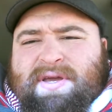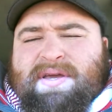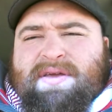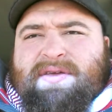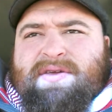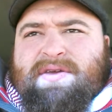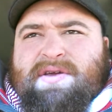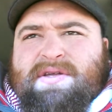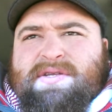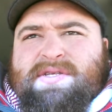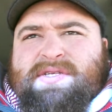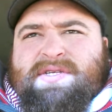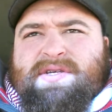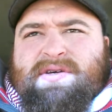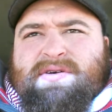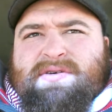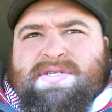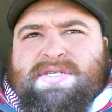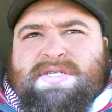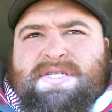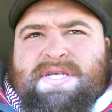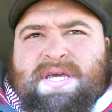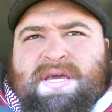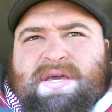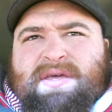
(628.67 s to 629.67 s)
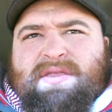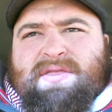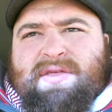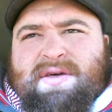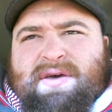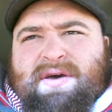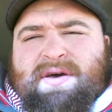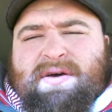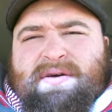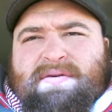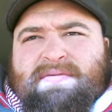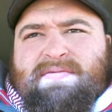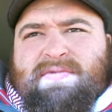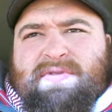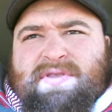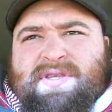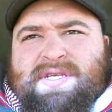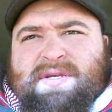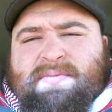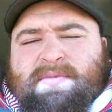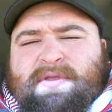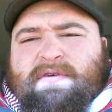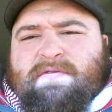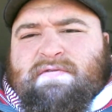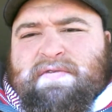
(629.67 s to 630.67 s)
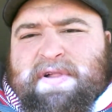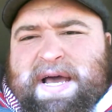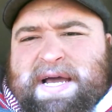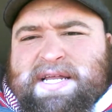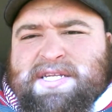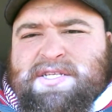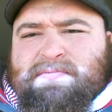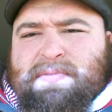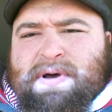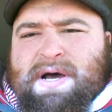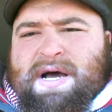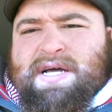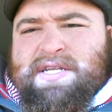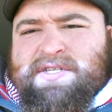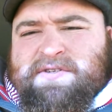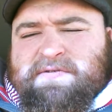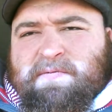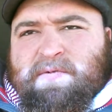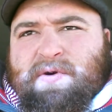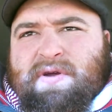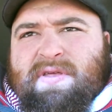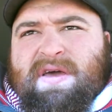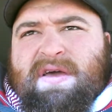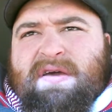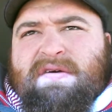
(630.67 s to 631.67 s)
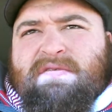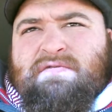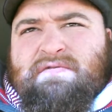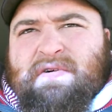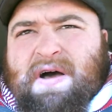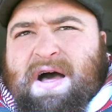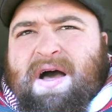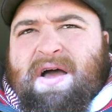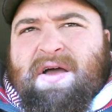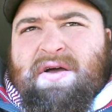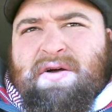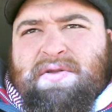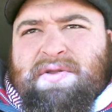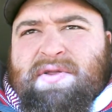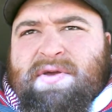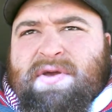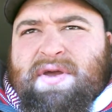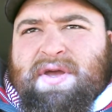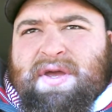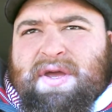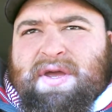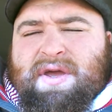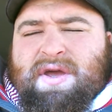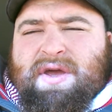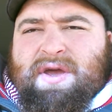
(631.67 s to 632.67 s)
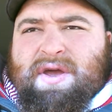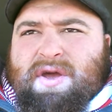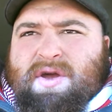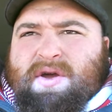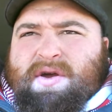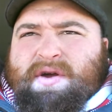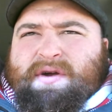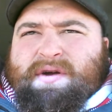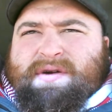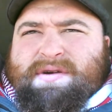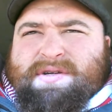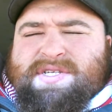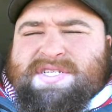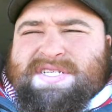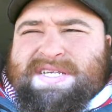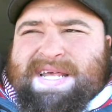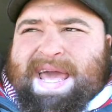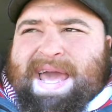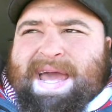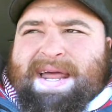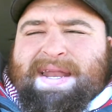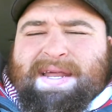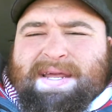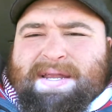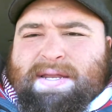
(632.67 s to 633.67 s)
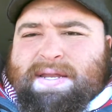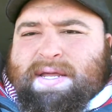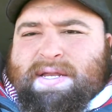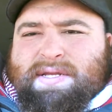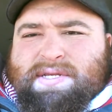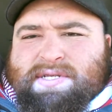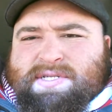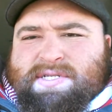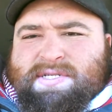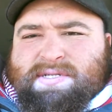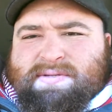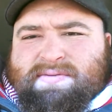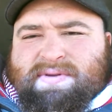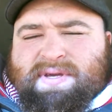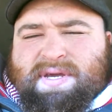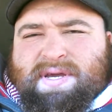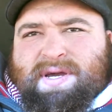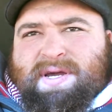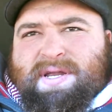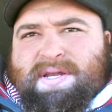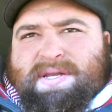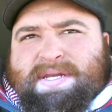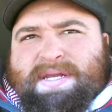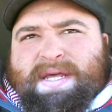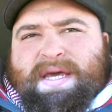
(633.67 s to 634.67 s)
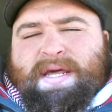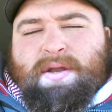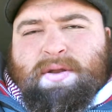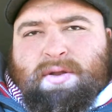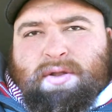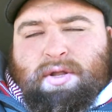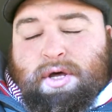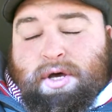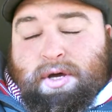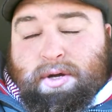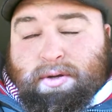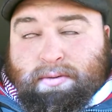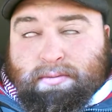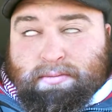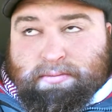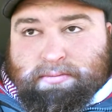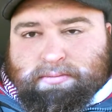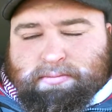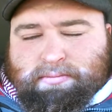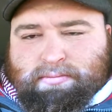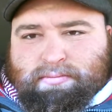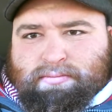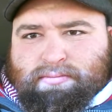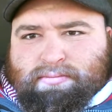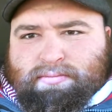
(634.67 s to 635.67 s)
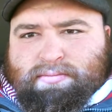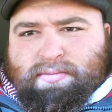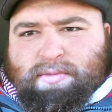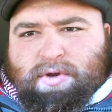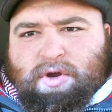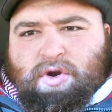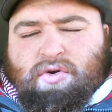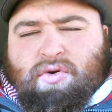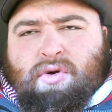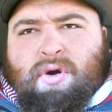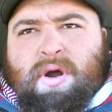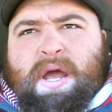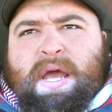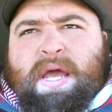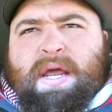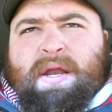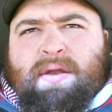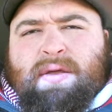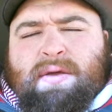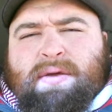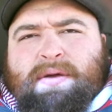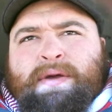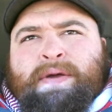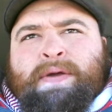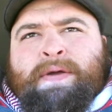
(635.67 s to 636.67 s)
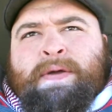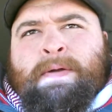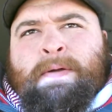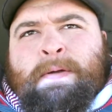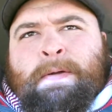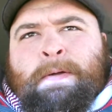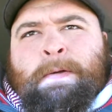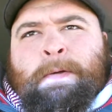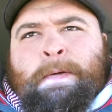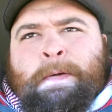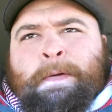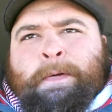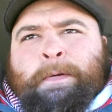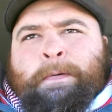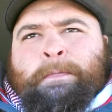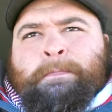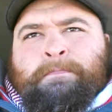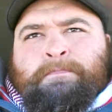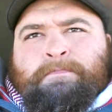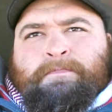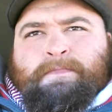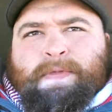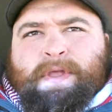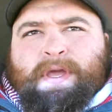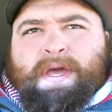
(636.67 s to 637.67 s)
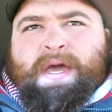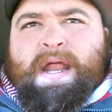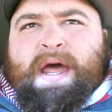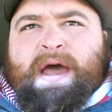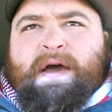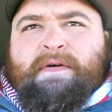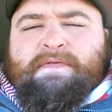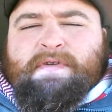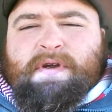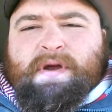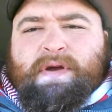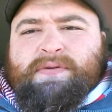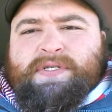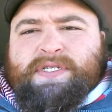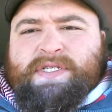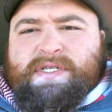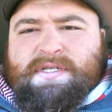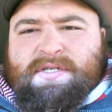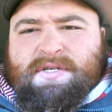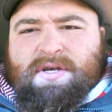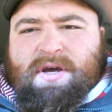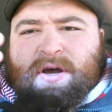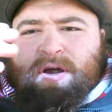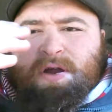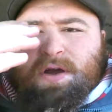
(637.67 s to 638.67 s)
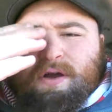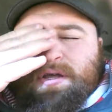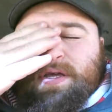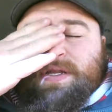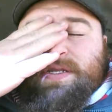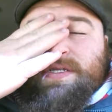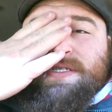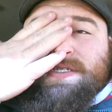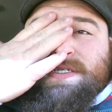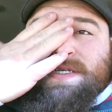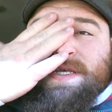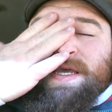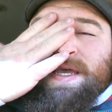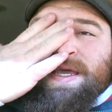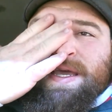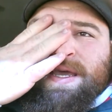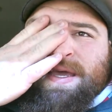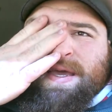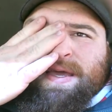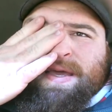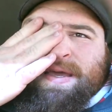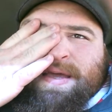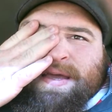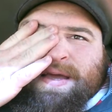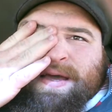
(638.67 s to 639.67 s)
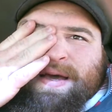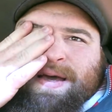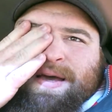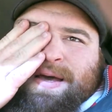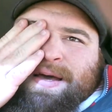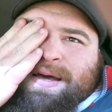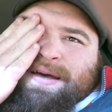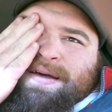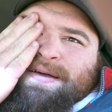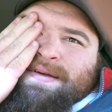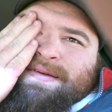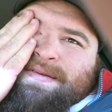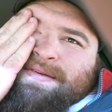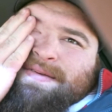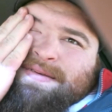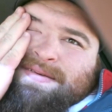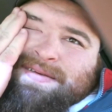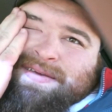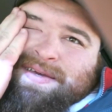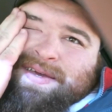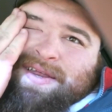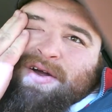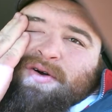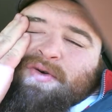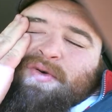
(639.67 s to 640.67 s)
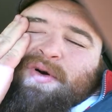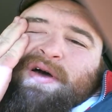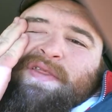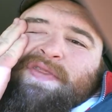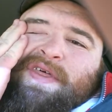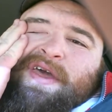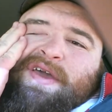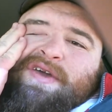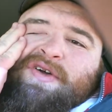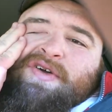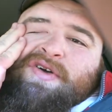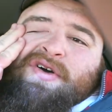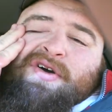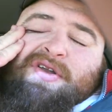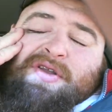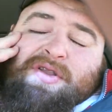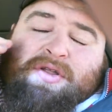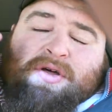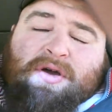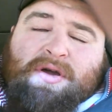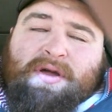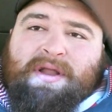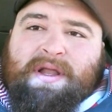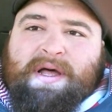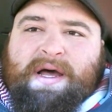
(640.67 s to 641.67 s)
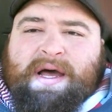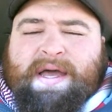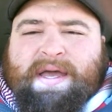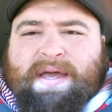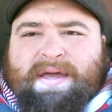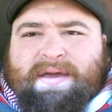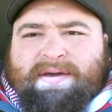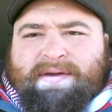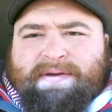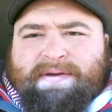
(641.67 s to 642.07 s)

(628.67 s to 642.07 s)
You can still see some of the flat spots from where they had filed or sanded. It just didn't look great. And after I started seeing what they could look like,